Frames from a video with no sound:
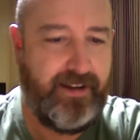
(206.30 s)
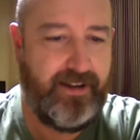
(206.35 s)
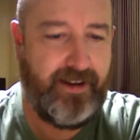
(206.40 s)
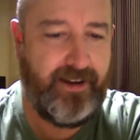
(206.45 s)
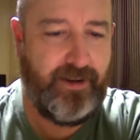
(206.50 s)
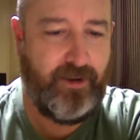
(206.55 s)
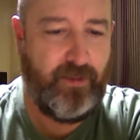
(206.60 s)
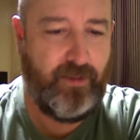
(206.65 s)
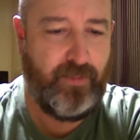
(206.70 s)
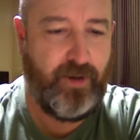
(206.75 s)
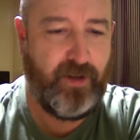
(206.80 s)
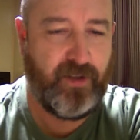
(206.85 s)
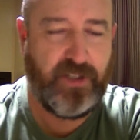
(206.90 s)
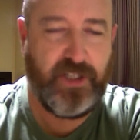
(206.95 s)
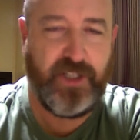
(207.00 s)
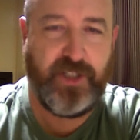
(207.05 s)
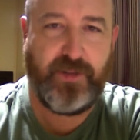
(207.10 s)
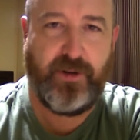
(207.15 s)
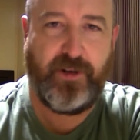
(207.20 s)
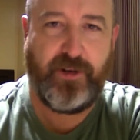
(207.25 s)

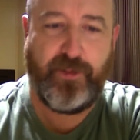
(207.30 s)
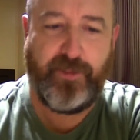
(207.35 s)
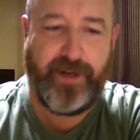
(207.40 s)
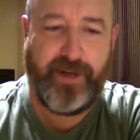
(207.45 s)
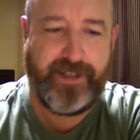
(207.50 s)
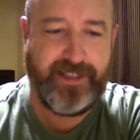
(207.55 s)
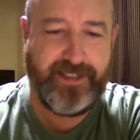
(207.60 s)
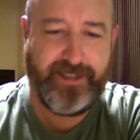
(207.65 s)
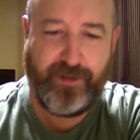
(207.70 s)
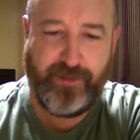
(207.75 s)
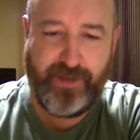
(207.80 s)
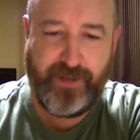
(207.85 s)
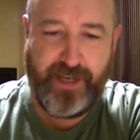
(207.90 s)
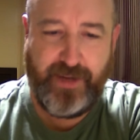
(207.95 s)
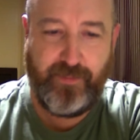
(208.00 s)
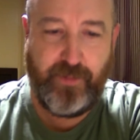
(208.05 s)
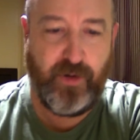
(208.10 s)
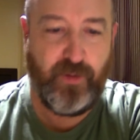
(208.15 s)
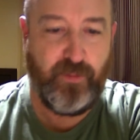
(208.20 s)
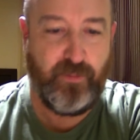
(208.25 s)
Apologies to all you paddies out there,
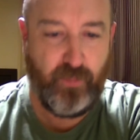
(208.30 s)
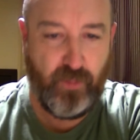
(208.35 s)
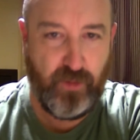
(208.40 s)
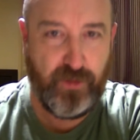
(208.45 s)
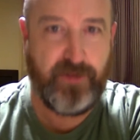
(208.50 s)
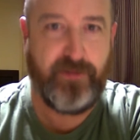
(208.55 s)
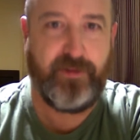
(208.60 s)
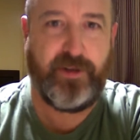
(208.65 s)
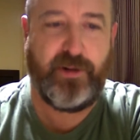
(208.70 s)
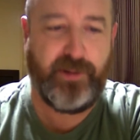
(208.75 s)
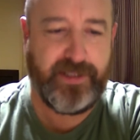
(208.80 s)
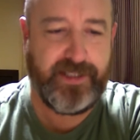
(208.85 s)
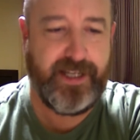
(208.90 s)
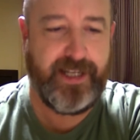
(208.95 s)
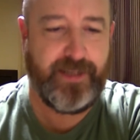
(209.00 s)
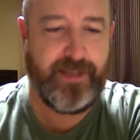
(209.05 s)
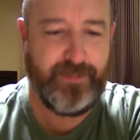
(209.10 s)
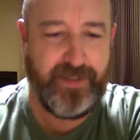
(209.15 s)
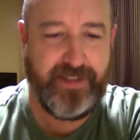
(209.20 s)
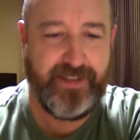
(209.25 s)
but most of you are
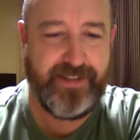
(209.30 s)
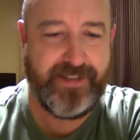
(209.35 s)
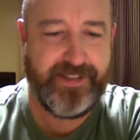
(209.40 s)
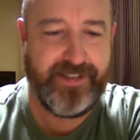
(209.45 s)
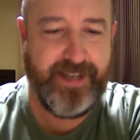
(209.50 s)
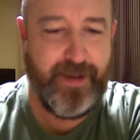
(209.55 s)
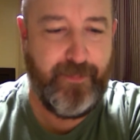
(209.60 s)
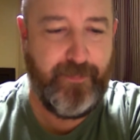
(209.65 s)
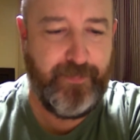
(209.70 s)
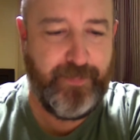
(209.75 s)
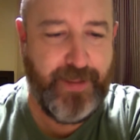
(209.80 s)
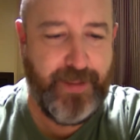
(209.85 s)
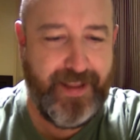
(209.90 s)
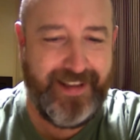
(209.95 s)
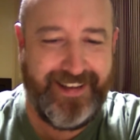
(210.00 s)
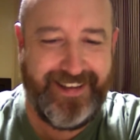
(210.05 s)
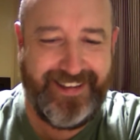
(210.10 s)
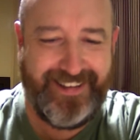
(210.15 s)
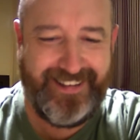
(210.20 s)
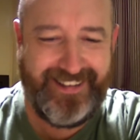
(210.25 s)
telling me the same.
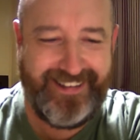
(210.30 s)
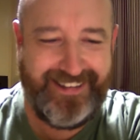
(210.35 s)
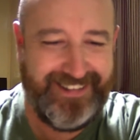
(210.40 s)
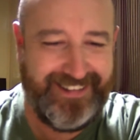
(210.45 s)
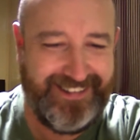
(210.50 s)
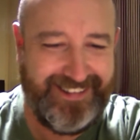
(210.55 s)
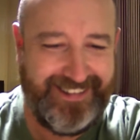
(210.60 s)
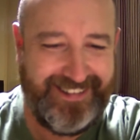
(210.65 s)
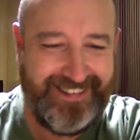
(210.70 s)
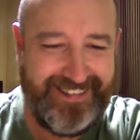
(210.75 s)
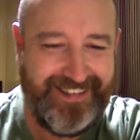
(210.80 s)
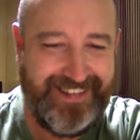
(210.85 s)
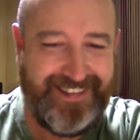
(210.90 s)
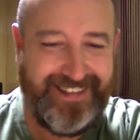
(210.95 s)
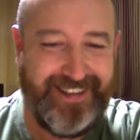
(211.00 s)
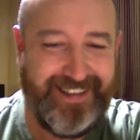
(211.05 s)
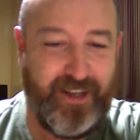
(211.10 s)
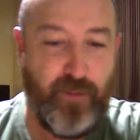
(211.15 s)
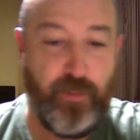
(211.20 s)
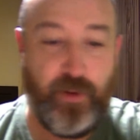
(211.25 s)

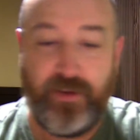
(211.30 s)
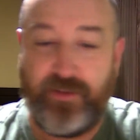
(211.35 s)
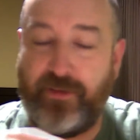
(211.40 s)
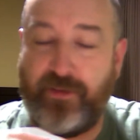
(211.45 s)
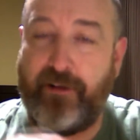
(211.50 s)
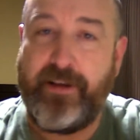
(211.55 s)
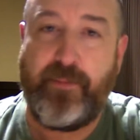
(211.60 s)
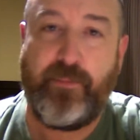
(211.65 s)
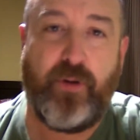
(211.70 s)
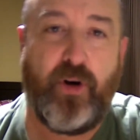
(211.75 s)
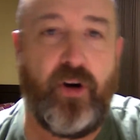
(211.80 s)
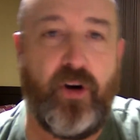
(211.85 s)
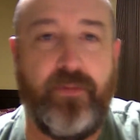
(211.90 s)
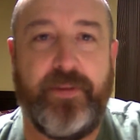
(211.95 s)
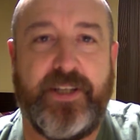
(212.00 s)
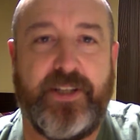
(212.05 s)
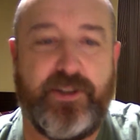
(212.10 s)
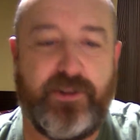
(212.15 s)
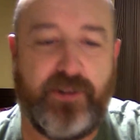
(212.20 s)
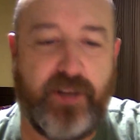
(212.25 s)
But it's very important,
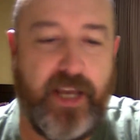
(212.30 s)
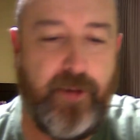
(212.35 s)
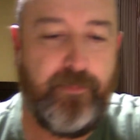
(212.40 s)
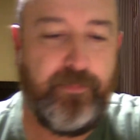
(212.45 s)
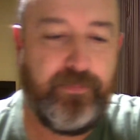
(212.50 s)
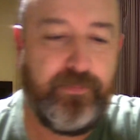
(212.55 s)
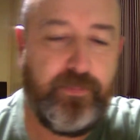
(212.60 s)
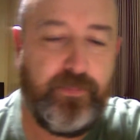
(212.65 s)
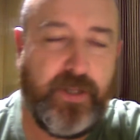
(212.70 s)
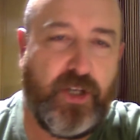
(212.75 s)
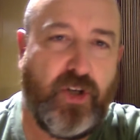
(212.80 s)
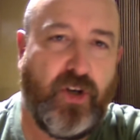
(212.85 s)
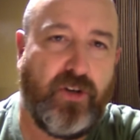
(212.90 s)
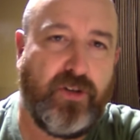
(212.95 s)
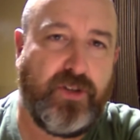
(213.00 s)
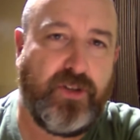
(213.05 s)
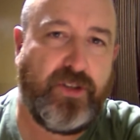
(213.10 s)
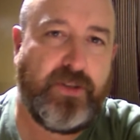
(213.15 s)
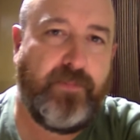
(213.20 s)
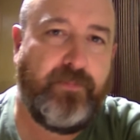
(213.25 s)
this game,
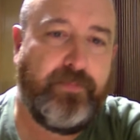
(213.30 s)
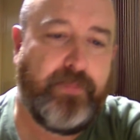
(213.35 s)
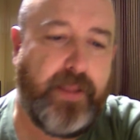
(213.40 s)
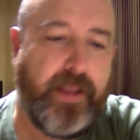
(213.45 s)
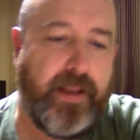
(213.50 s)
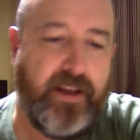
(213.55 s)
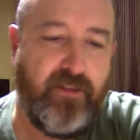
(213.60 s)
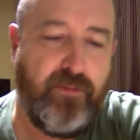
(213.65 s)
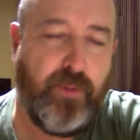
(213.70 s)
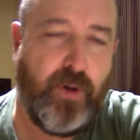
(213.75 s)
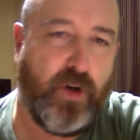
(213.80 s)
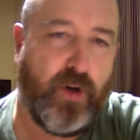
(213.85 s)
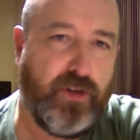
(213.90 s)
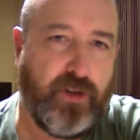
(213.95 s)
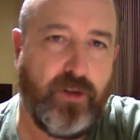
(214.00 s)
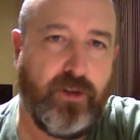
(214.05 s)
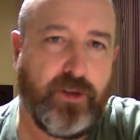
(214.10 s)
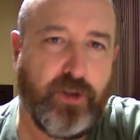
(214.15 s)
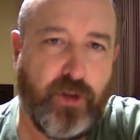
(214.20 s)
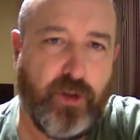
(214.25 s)
because if
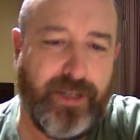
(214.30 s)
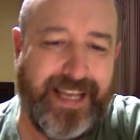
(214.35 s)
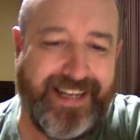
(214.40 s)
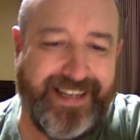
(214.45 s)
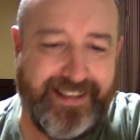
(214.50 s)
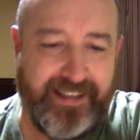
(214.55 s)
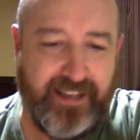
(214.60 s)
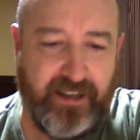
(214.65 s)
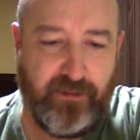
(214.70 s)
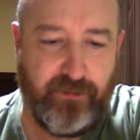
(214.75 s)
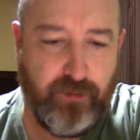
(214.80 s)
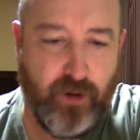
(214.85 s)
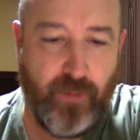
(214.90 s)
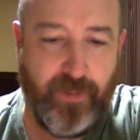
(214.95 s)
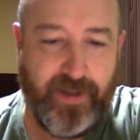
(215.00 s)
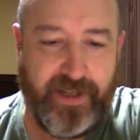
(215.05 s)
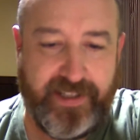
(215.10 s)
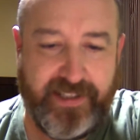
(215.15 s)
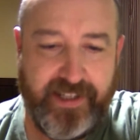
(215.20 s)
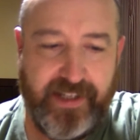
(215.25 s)
Portugal don't get anything from
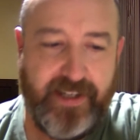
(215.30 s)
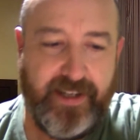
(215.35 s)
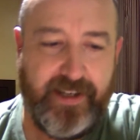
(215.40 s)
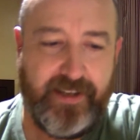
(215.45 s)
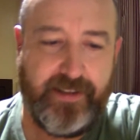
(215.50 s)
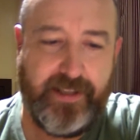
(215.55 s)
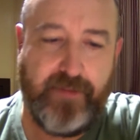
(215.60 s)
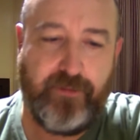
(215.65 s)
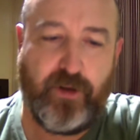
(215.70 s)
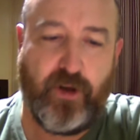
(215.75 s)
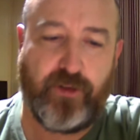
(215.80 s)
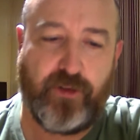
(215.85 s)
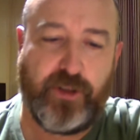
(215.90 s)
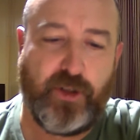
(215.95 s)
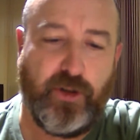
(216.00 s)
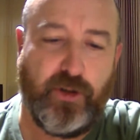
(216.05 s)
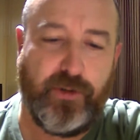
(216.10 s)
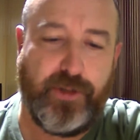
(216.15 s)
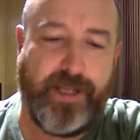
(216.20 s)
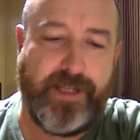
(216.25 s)
it, they've got to
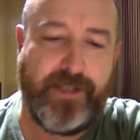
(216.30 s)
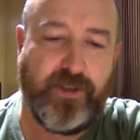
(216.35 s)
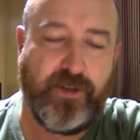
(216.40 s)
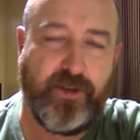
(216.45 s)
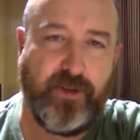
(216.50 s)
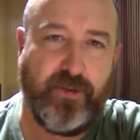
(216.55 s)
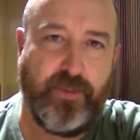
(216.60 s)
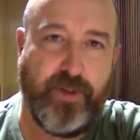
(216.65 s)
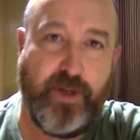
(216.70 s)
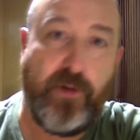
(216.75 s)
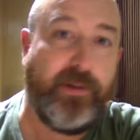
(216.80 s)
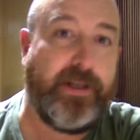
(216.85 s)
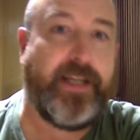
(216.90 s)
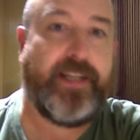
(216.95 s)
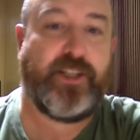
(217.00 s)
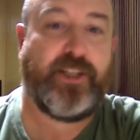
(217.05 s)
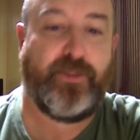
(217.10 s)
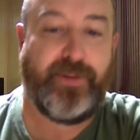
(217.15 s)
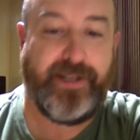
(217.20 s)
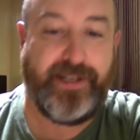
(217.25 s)
go then to Munich
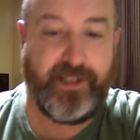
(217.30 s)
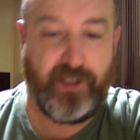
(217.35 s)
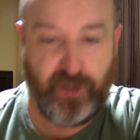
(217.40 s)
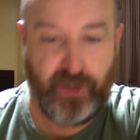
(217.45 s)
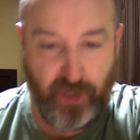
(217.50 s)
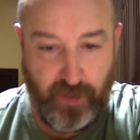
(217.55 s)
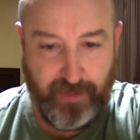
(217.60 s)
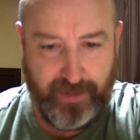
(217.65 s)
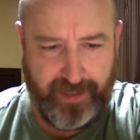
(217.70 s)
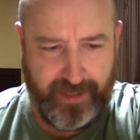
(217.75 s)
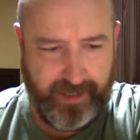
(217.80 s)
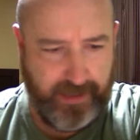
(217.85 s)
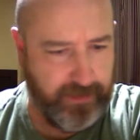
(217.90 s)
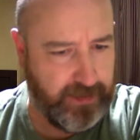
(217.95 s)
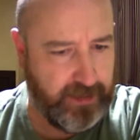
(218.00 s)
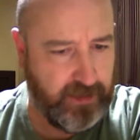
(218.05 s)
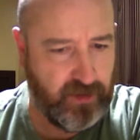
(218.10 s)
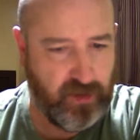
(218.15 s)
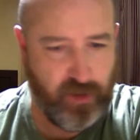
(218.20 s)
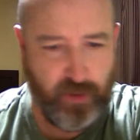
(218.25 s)
to play Germany, I
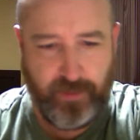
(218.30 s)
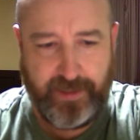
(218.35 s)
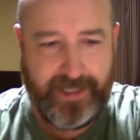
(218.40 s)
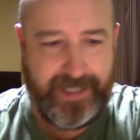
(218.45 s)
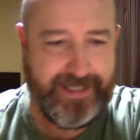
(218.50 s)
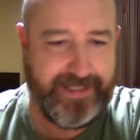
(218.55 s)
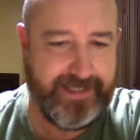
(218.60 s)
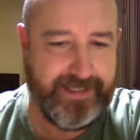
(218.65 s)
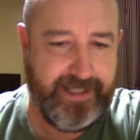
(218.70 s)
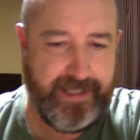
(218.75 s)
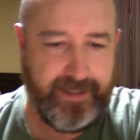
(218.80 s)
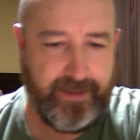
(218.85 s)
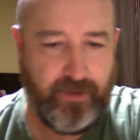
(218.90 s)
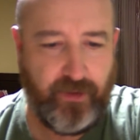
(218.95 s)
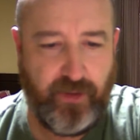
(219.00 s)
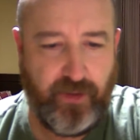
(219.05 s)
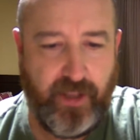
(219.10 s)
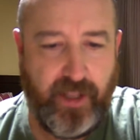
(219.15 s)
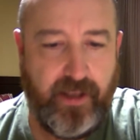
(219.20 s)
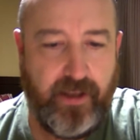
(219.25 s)
think June the
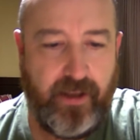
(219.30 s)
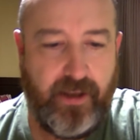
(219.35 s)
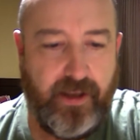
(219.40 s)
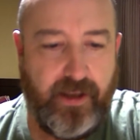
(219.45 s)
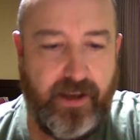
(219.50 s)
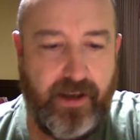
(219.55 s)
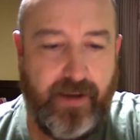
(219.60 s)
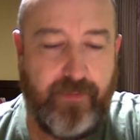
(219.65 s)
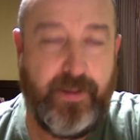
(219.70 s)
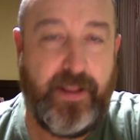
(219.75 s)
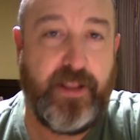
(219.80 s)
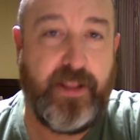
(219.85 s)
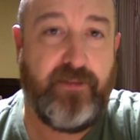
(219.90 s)
19th, and then